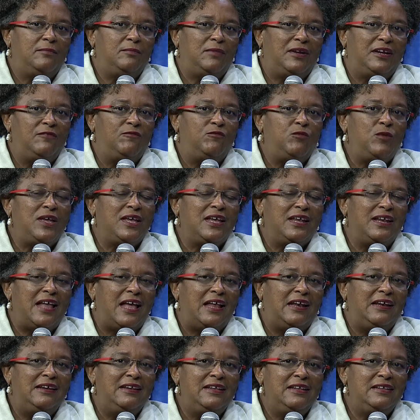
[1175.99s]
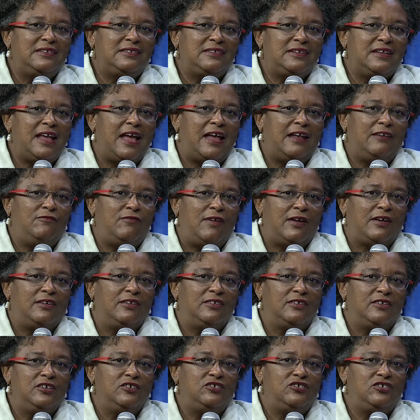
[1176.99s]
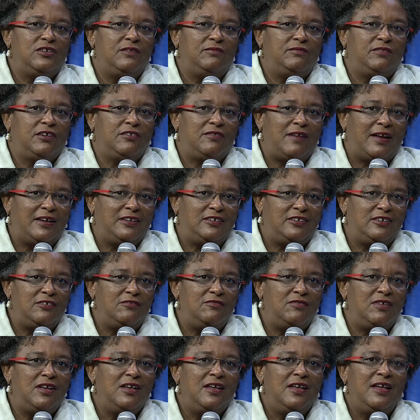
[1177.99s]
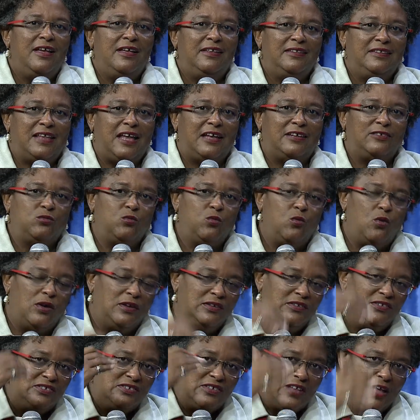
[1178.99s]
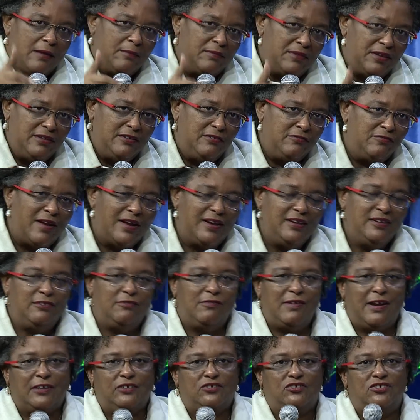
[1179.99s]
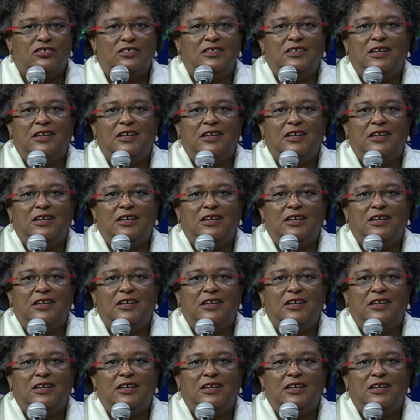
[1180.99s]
But if we can at least get recognition of the criteria, that's one step in the right direction.